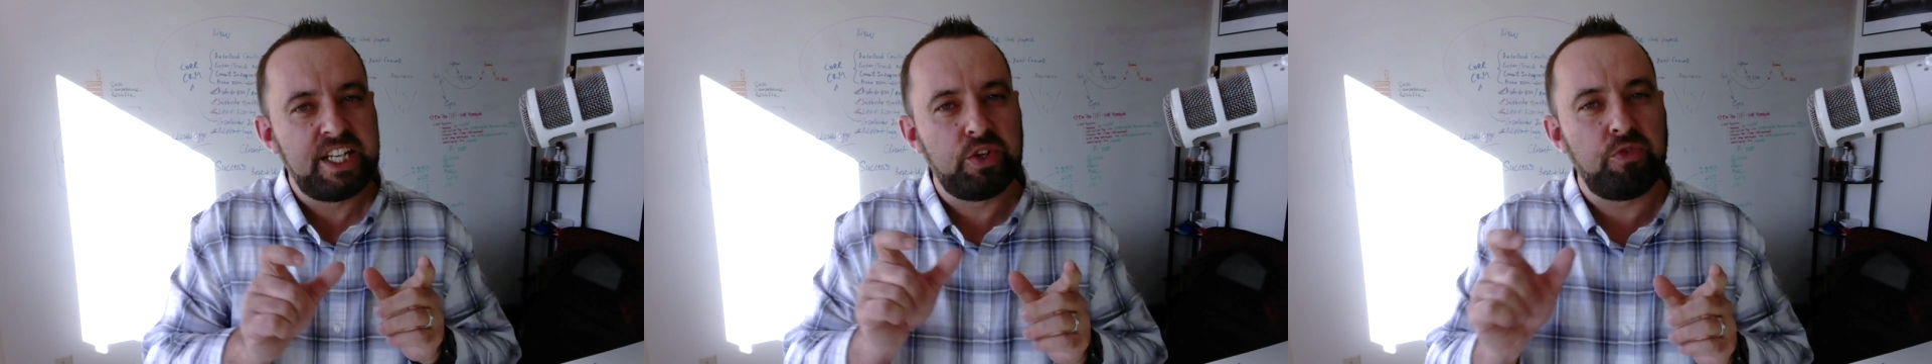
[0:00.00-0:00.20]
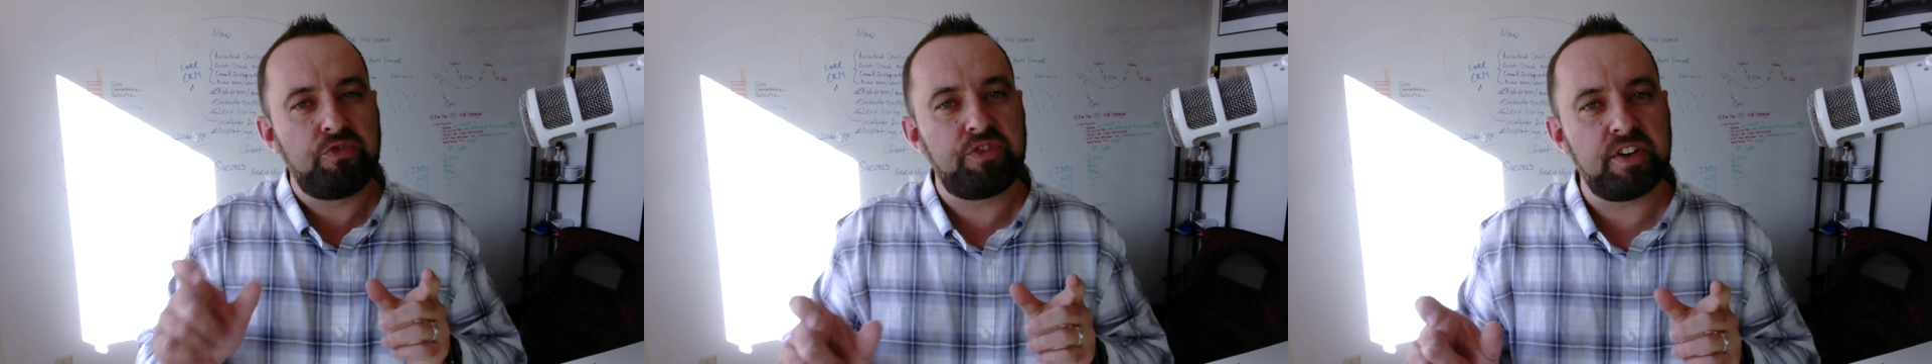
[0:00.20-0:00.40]

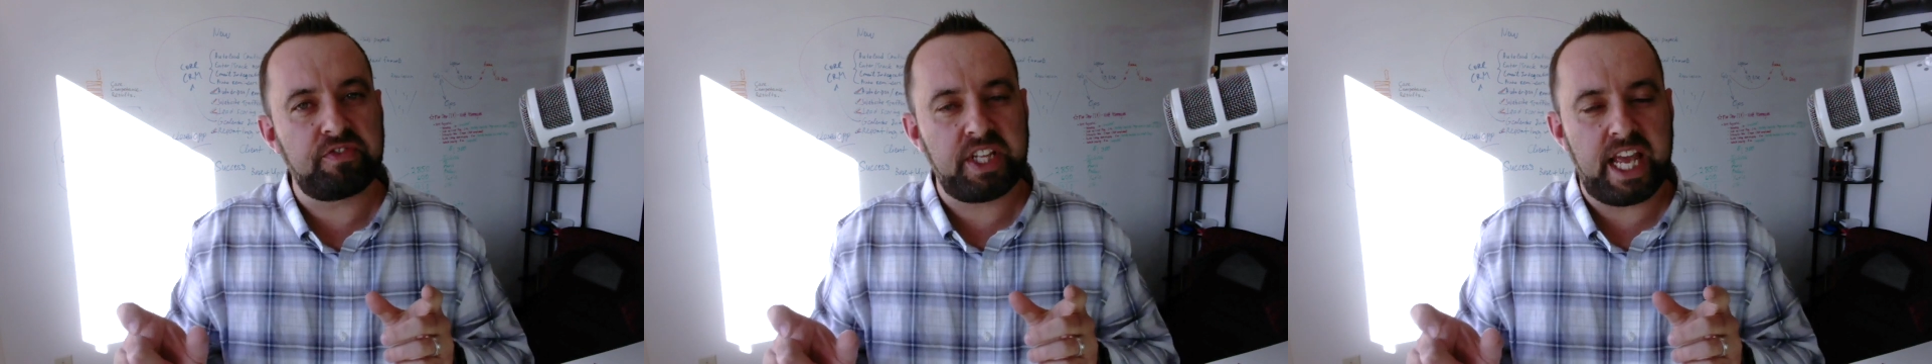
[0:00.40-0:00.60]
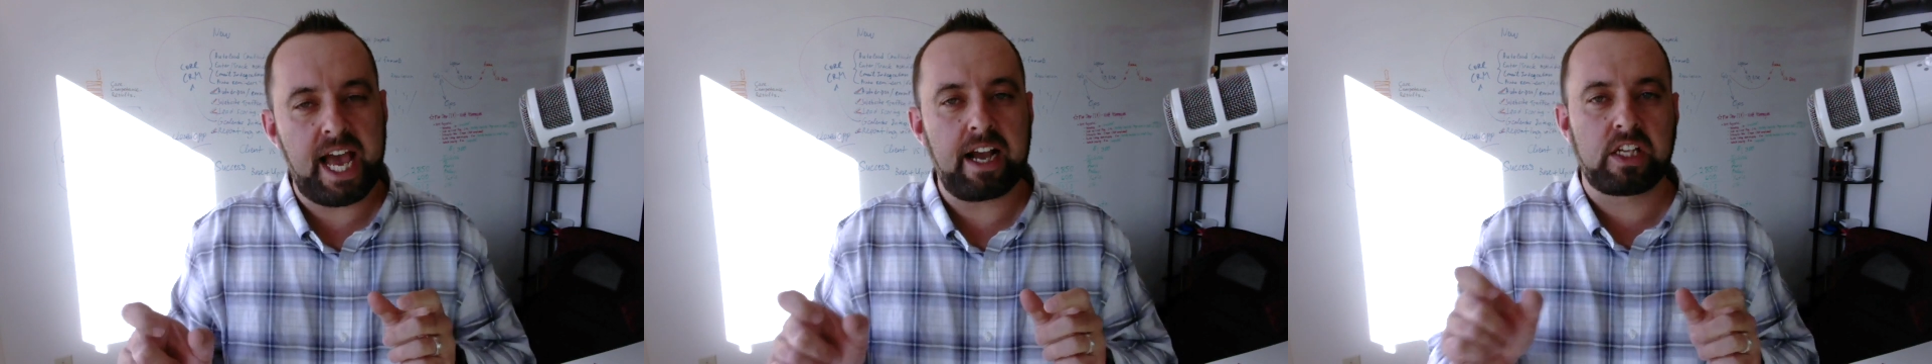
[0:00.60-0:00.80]
to
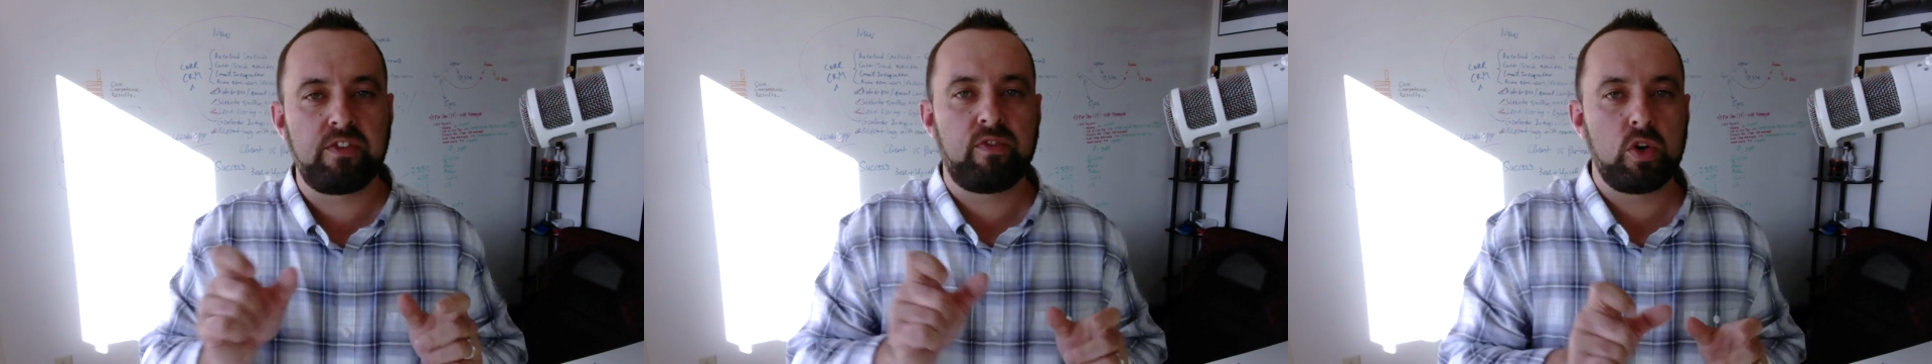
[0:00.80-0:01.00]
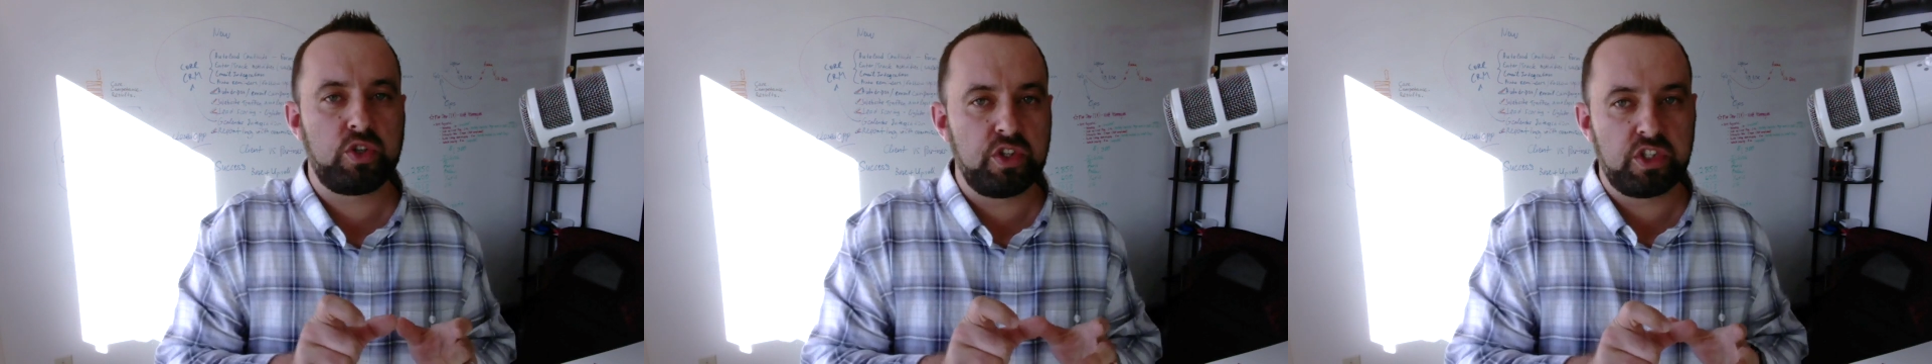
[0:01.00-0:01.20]
50x
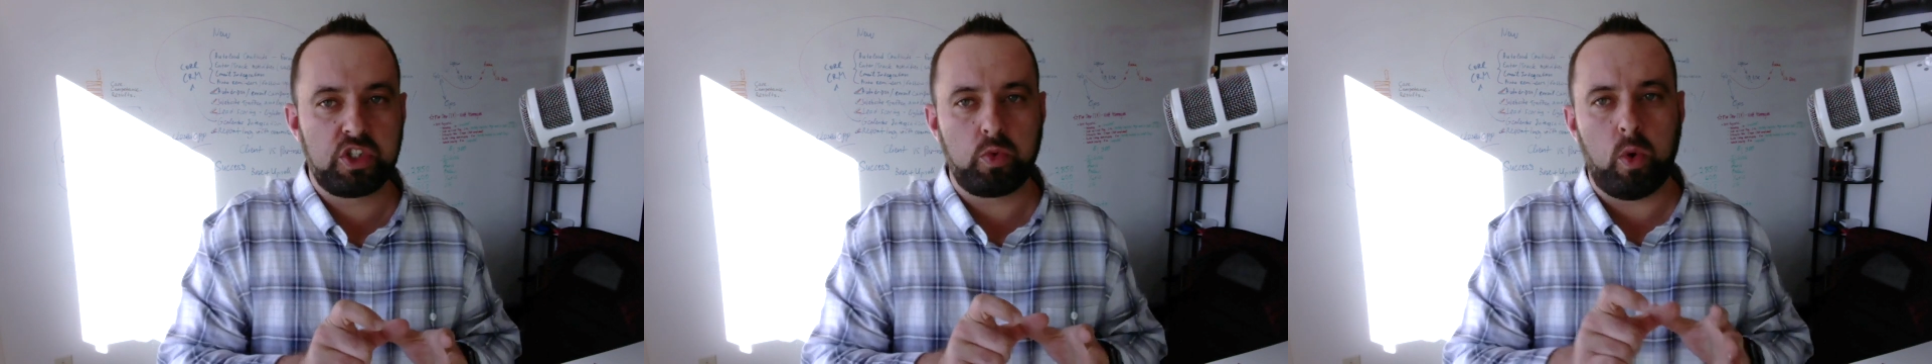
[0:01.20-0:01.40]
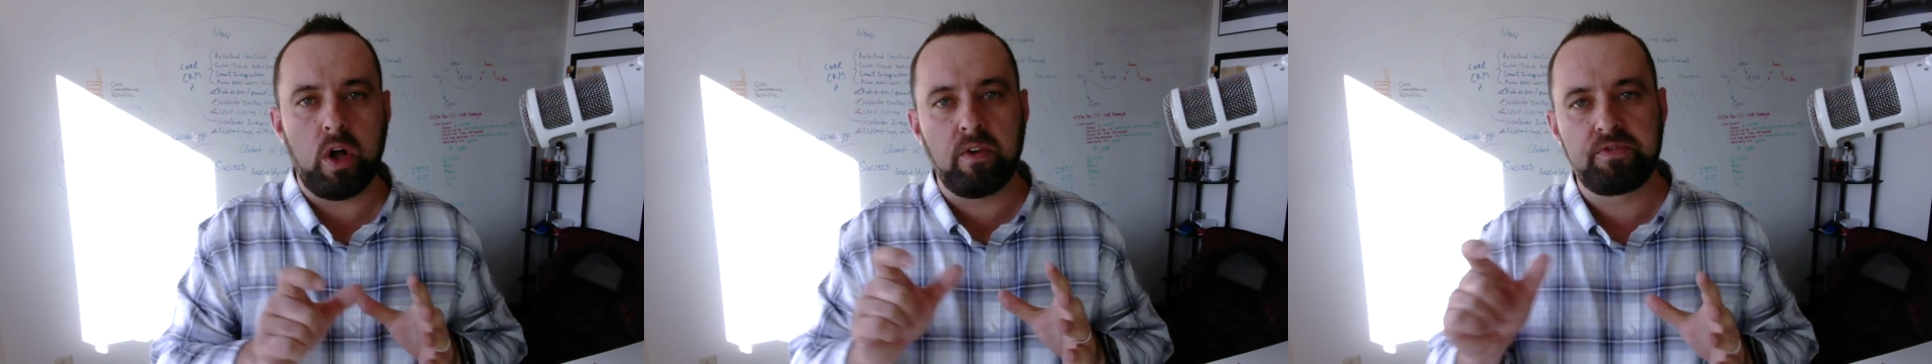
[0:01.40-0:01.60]
versus
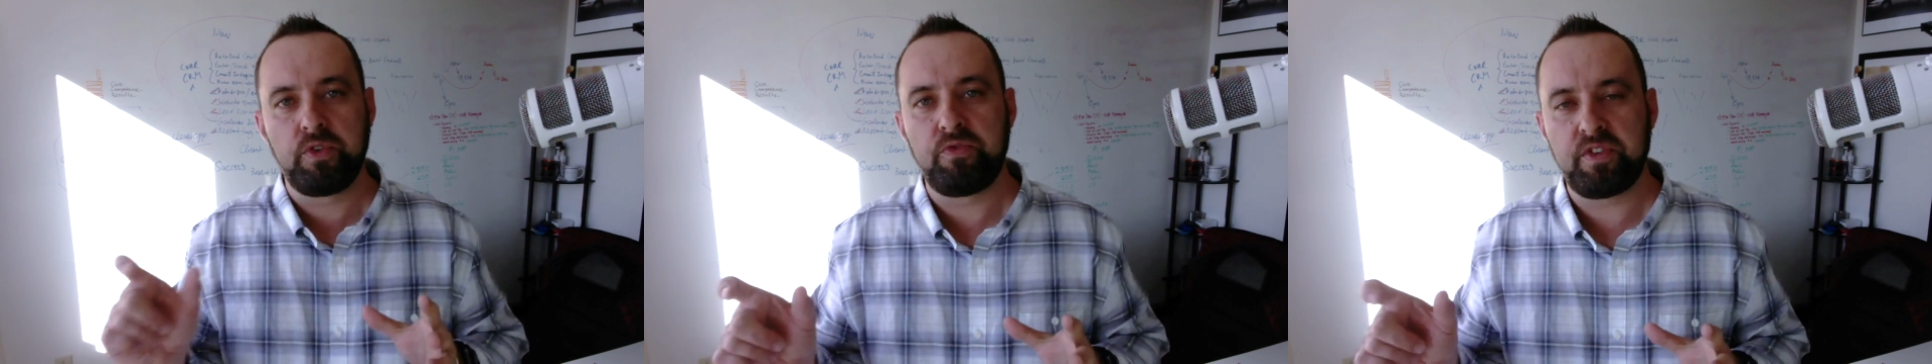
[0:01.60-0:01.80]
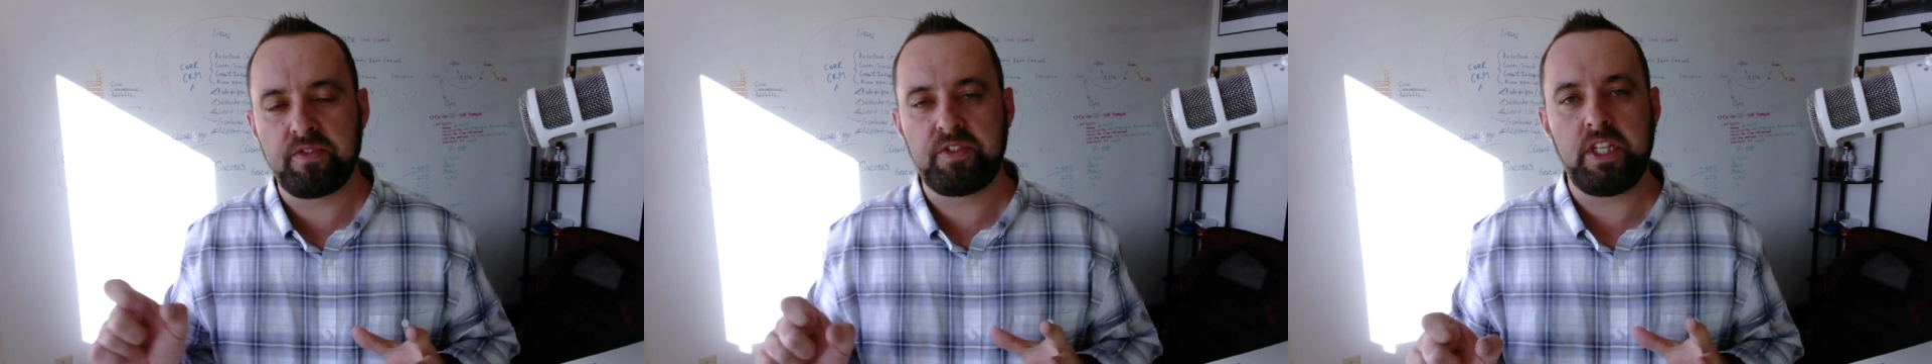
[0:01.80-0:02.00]
12 to
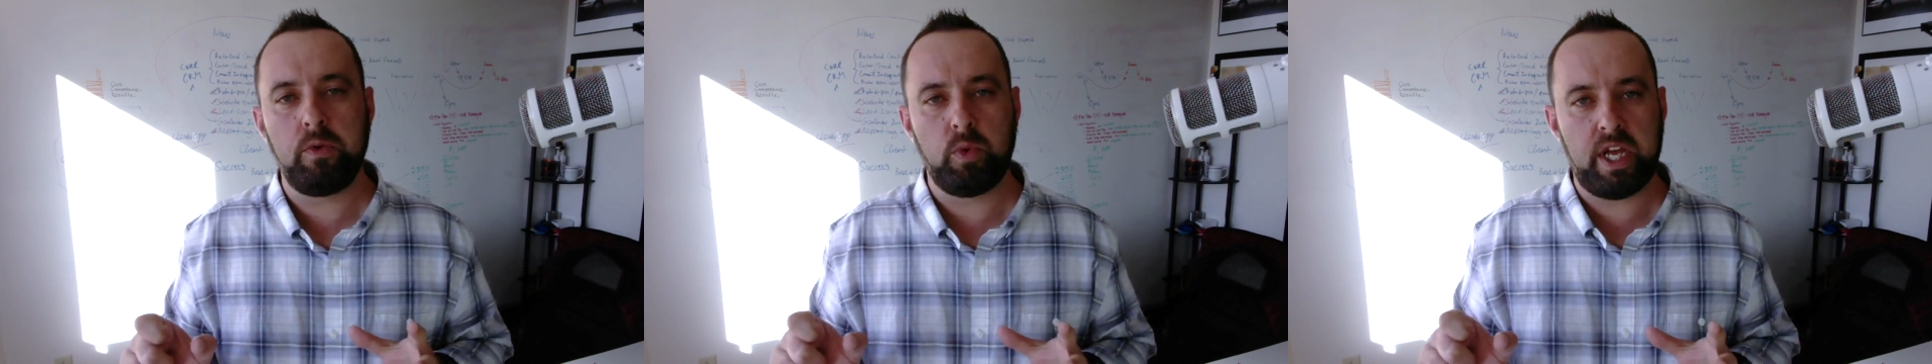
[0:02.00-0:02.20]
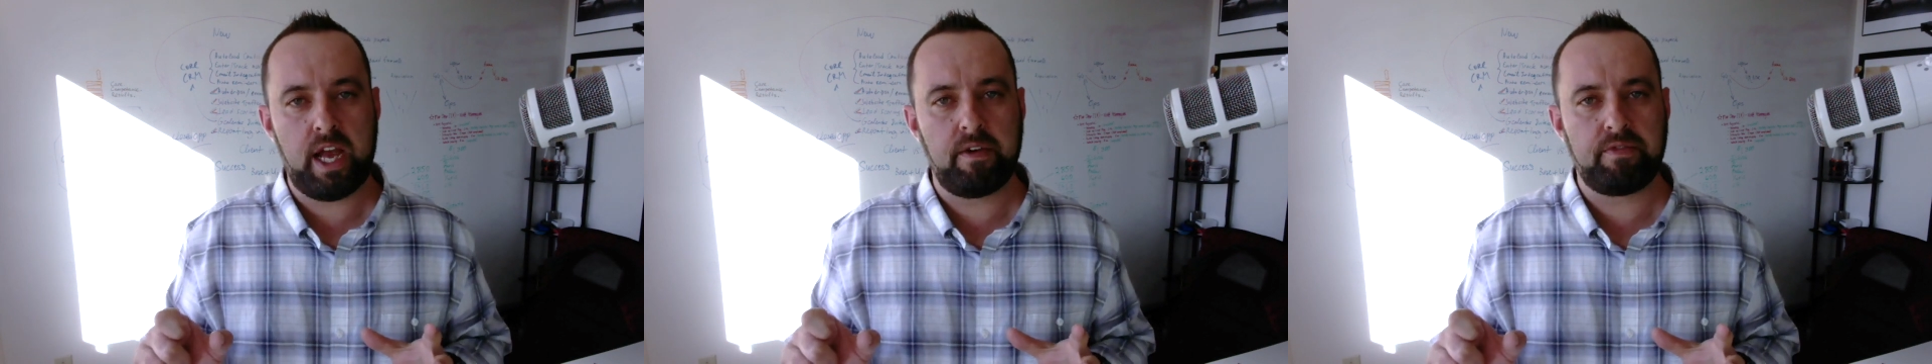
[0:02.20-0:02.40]
15
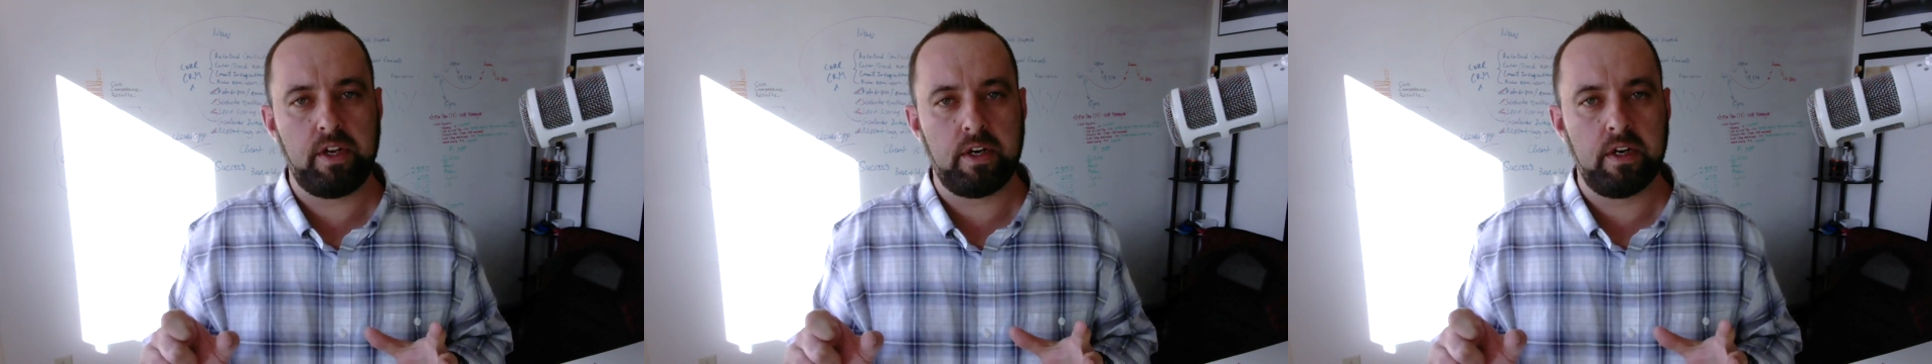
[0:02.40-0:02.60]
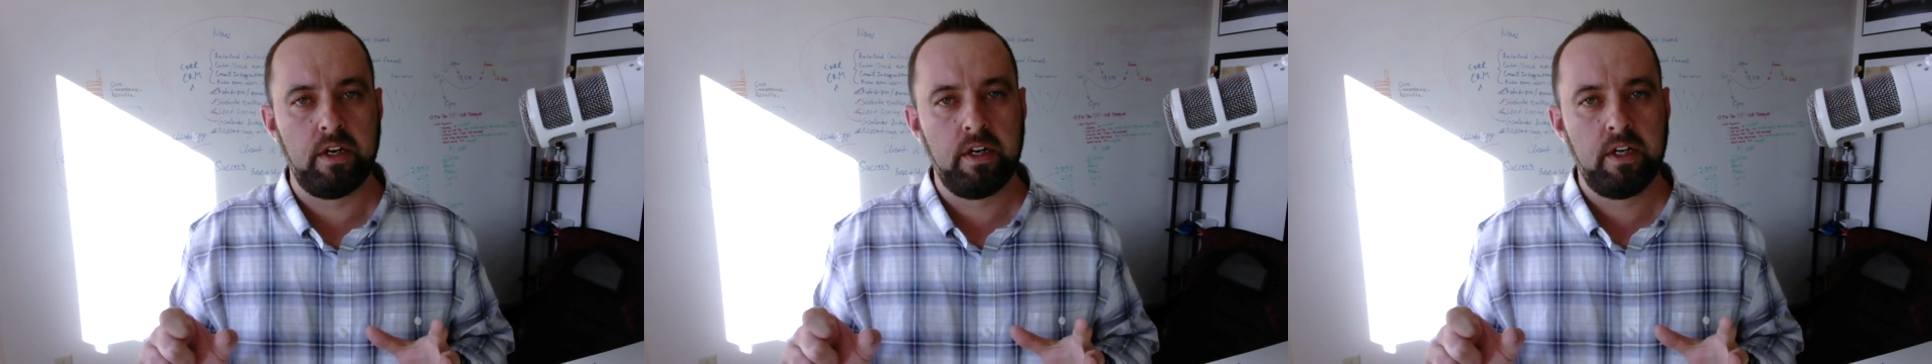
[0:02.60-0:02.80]
we have
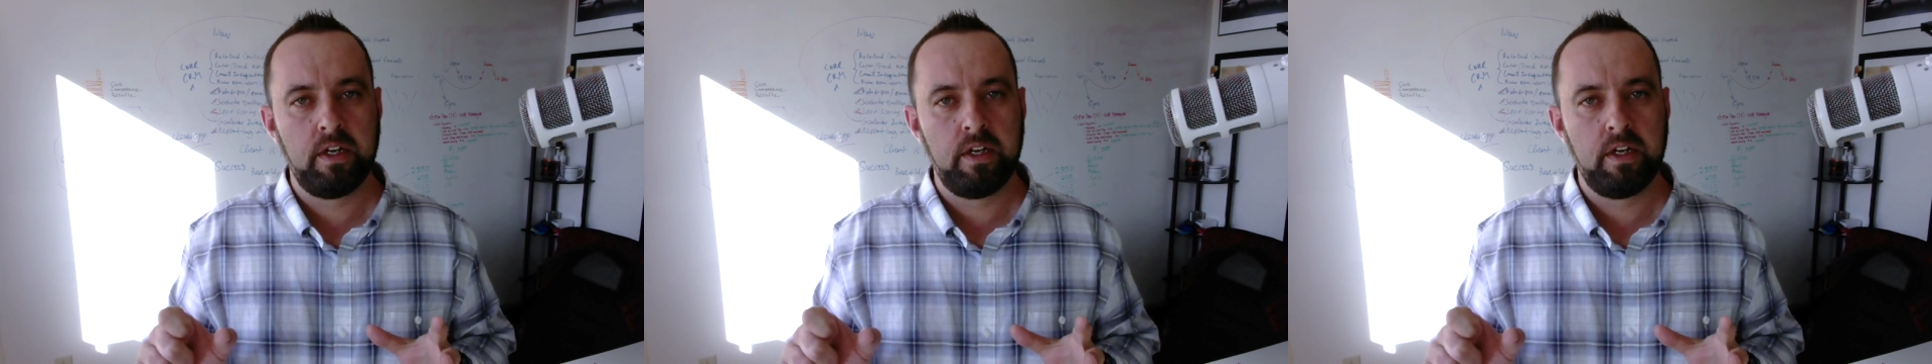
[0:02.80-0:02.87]
here.